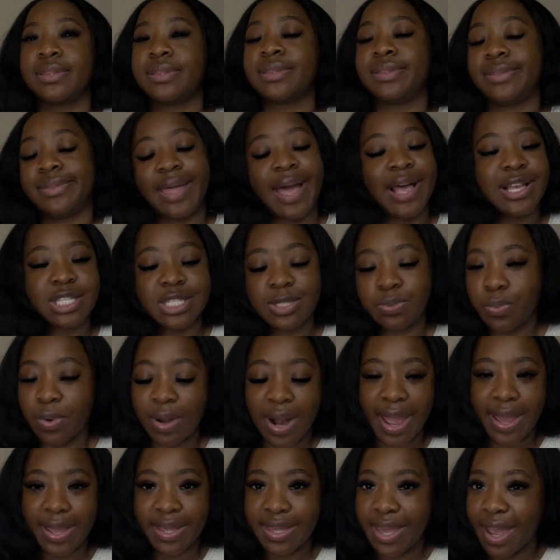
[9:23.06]
that's what
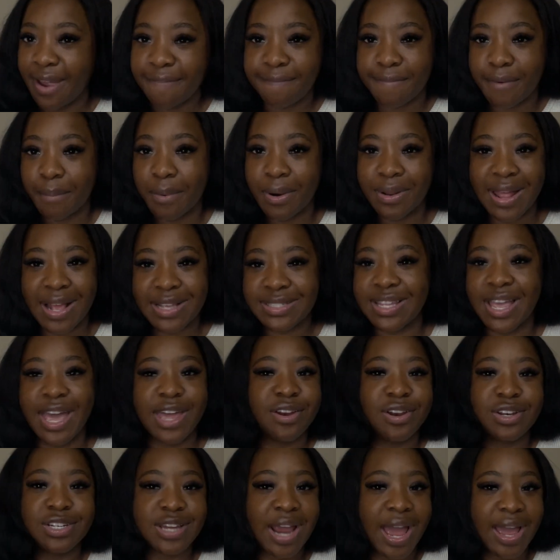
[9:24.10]
I get from her. That's the
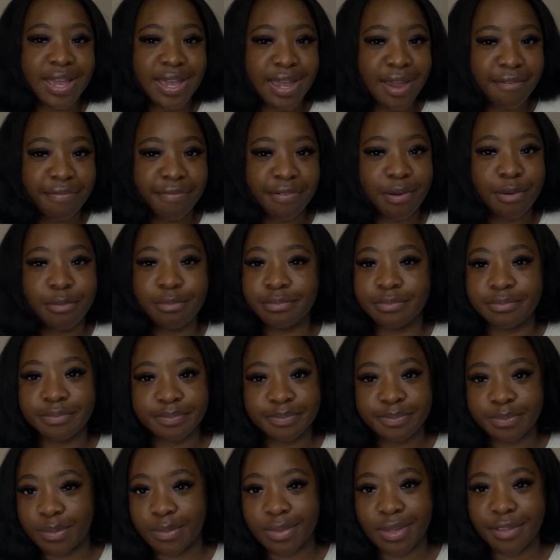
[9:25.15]
energy I get from
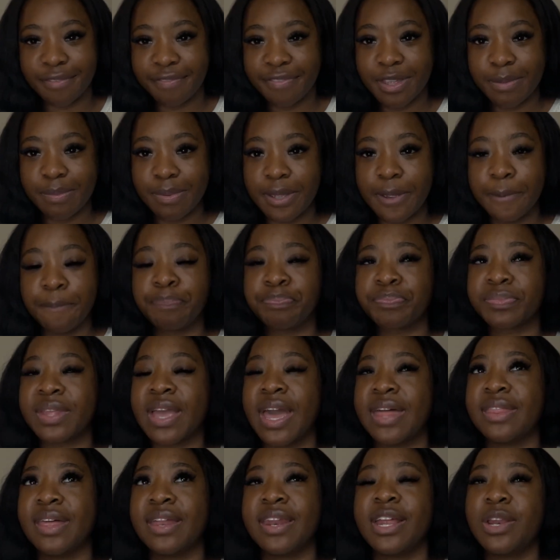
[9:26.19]
Phoebe.
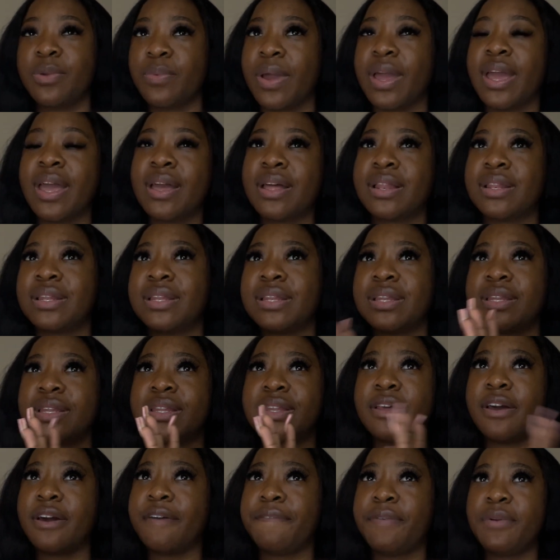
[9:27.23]
And then anyway,
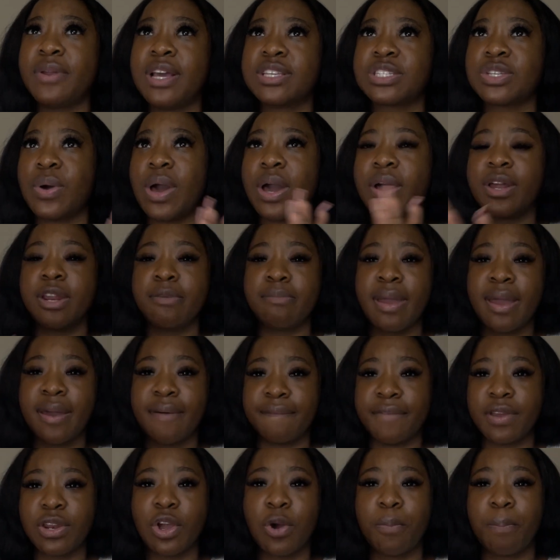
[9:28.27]
a few days ago, I couldn't make a
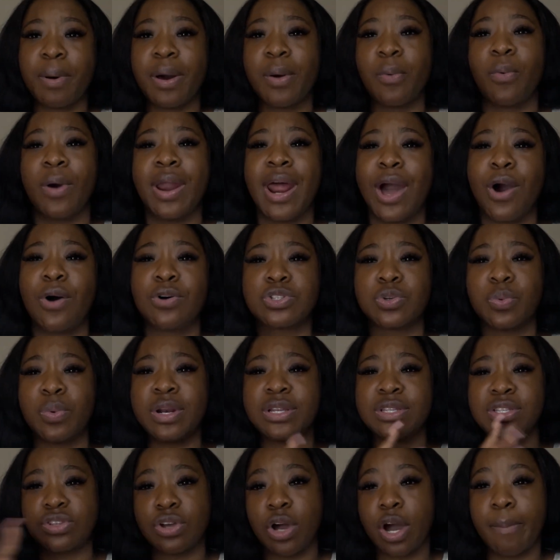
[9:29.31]
video, but what I also
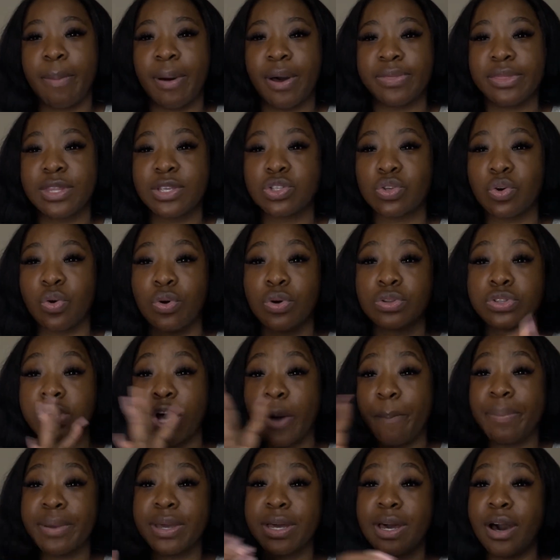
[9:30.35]
wanted to talk about this whole
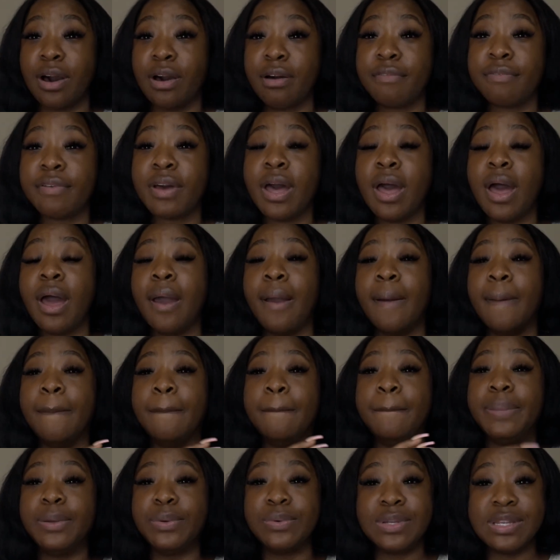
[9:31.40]
topic of
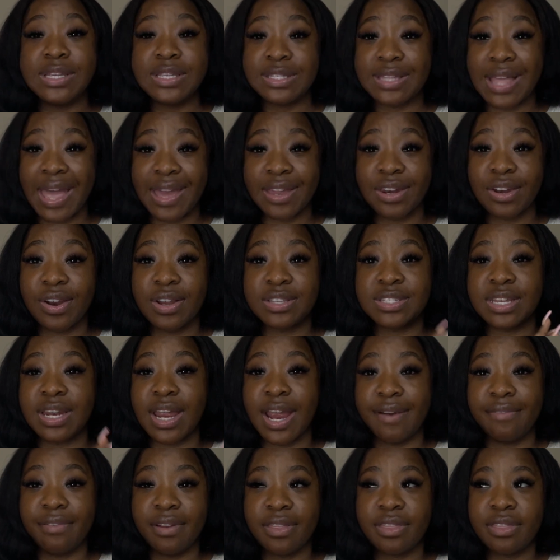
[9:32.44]
beauty standards and
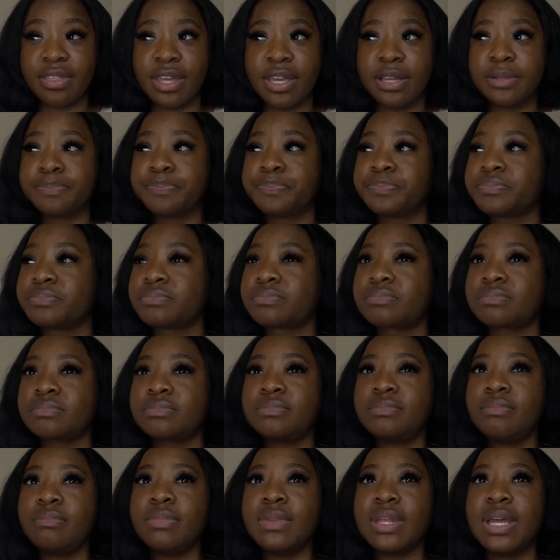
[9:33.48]
everything.
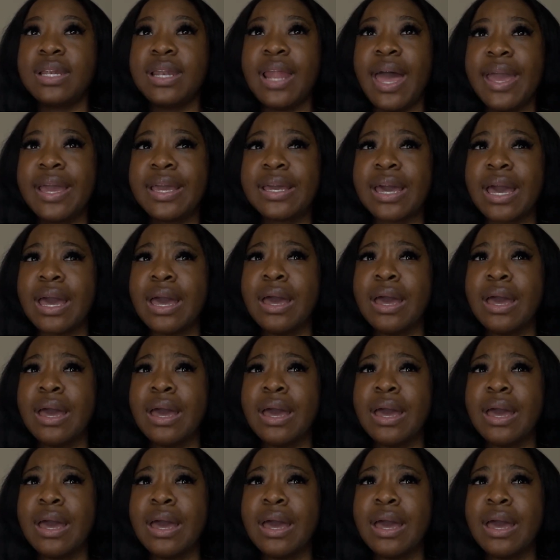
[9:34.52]
Like,